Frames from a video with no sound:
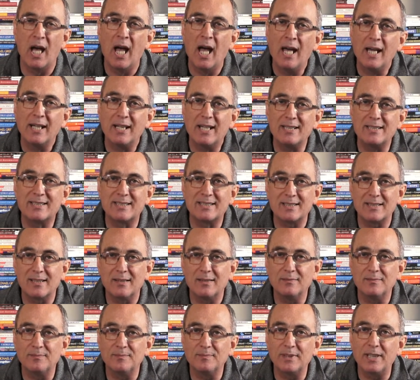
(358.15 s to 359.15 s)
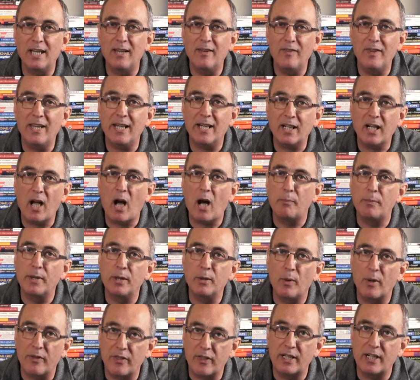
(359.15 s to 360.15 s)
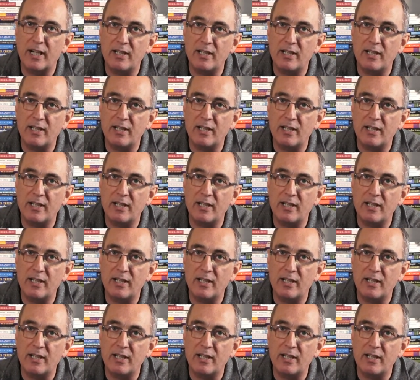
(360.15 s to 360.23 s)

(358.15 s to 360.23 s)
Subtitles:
because they're coming with an